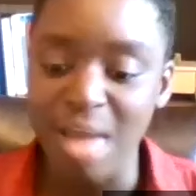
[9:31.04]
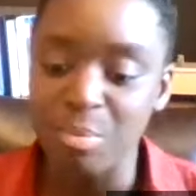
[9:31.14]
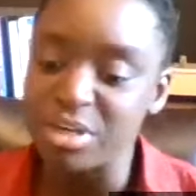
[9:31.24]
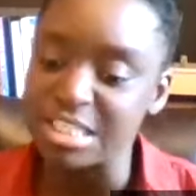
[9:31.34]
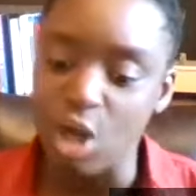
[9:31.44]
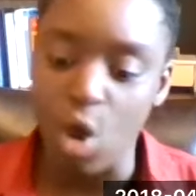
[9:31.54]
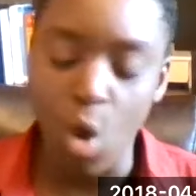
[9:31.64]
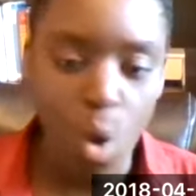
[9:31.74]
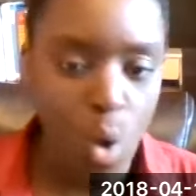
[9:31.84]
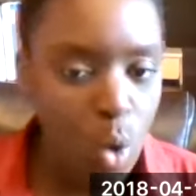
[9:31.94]
brings in a
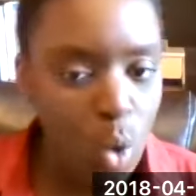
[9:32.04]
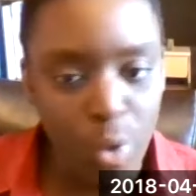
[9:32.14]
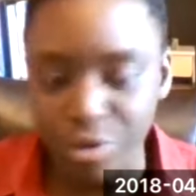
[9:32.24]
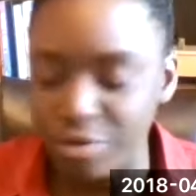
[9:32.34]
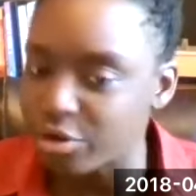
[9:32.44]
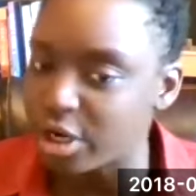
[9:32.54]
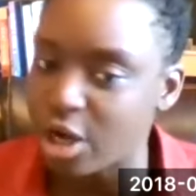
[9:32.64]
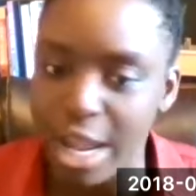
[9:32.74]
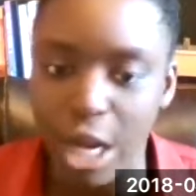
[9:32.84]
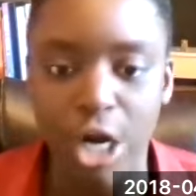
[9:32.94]
whole different
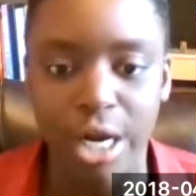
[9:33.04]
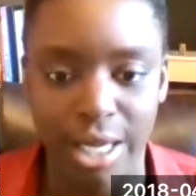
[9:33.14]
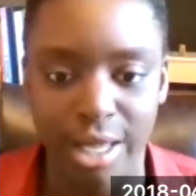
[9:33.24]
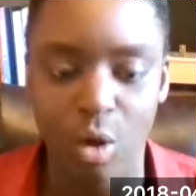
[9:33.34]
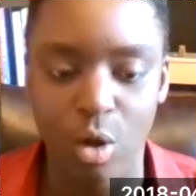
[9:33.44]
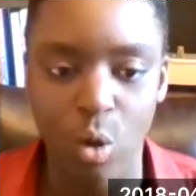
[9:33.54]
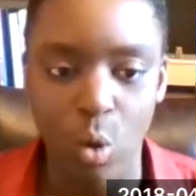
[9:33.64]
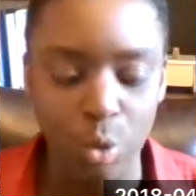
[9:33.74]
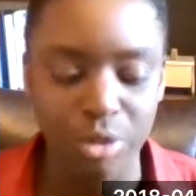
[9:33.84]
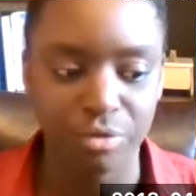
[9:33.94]
area, a
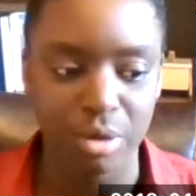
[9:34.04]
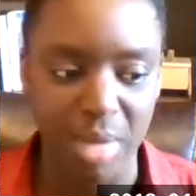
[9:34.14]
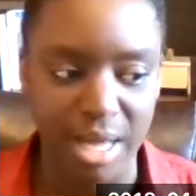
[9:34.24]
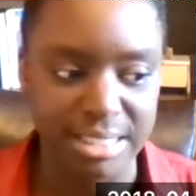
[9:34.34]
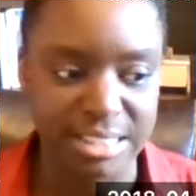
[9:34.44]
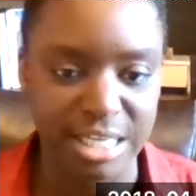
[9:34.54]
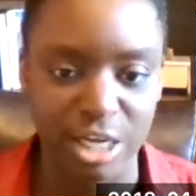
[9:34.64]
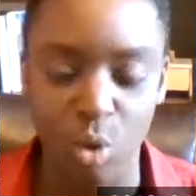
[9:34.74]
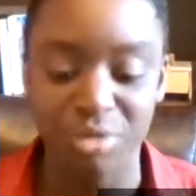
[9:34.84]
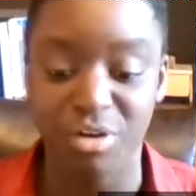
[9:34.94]
whole different mindset, and
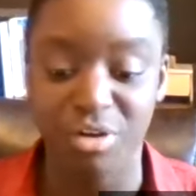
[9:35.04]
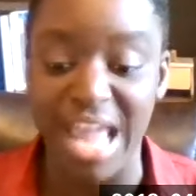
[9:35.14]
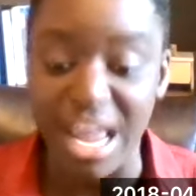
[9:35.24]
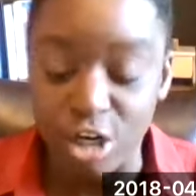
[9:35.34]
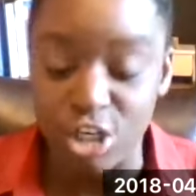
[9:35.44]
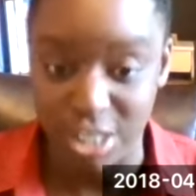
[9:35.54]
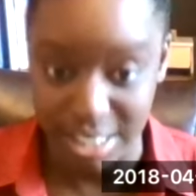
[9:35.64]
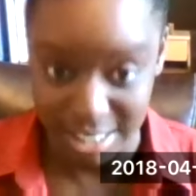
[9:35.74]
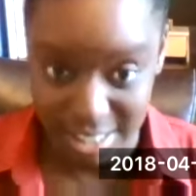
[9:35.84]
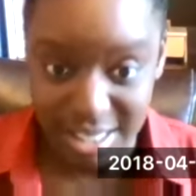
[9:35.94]
a whole different
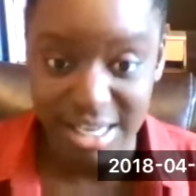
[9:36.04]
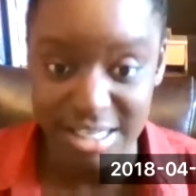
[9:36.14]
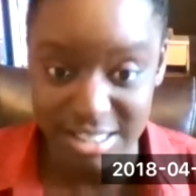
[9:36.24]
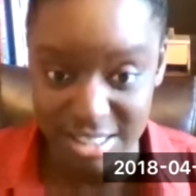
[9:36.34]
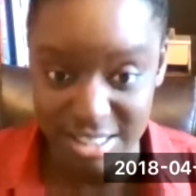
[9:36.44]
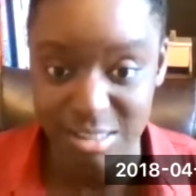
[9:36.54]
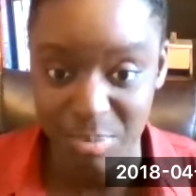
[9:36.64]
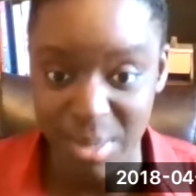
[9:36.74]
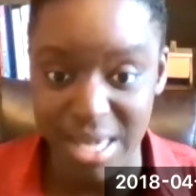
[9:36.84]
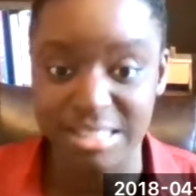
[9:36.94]
energy into the
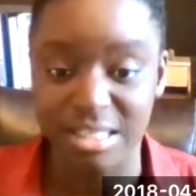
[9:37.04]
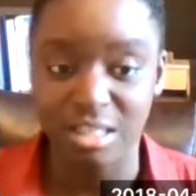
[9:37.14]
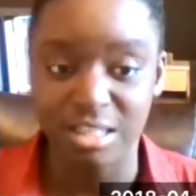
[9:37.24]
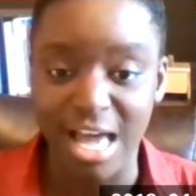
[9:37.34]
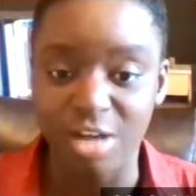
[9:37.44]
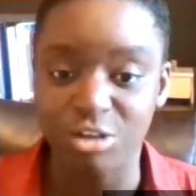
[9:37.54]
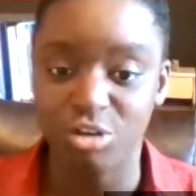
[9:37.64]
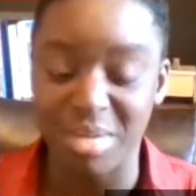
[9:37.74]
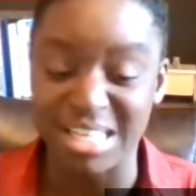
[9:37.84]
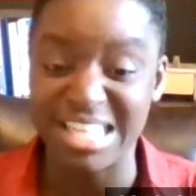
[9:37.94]
space that allows you to
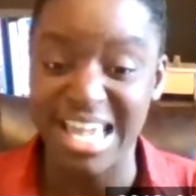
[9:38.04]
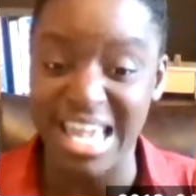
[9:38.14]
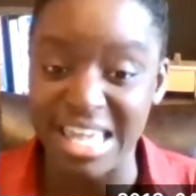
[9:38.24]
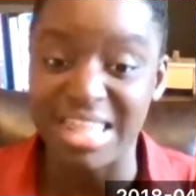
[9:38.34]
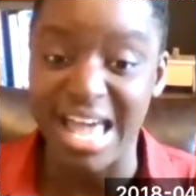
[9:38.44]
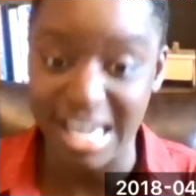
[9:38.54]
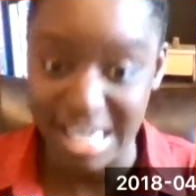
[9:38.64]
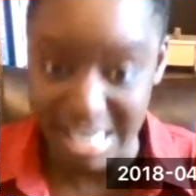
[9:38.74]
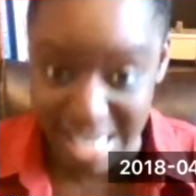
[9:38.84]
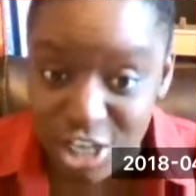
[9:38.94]
maintain that
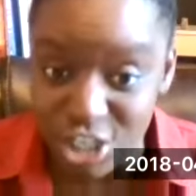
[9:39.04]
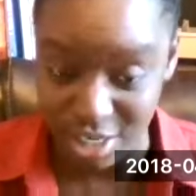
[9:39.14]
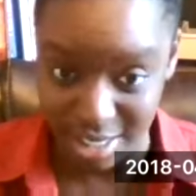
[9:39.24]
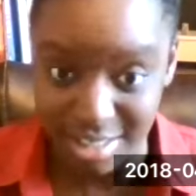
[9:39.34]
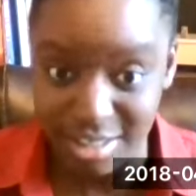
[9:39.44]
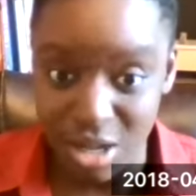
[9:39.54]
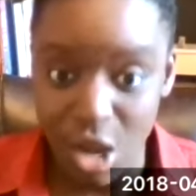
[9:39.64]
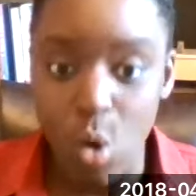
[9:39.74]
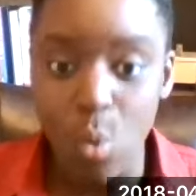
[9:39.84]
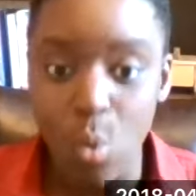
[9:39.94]
connection
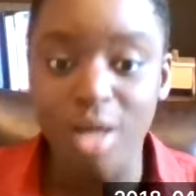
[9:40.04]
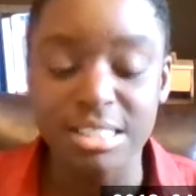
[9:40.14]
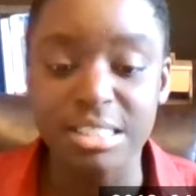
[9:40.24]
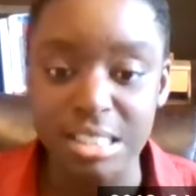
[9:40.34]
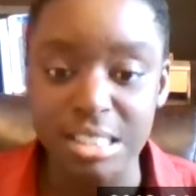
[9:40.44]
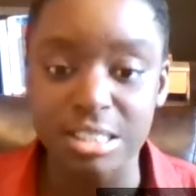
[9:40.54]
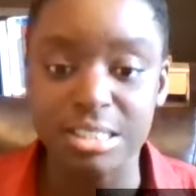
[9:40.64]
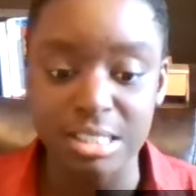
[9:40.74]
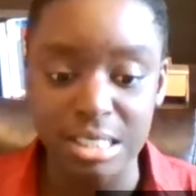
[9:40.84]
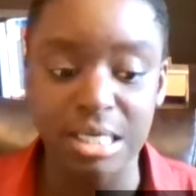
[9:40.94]
while still
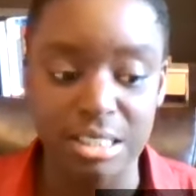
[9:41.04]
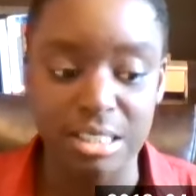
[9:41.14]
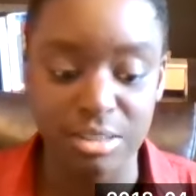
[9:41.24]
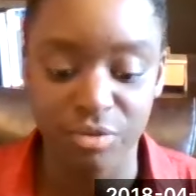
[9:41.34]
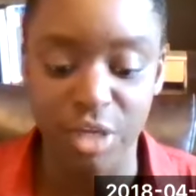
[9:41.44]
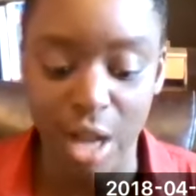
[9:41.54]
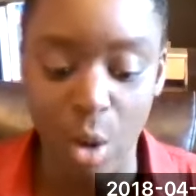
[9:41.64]
seeking to figure out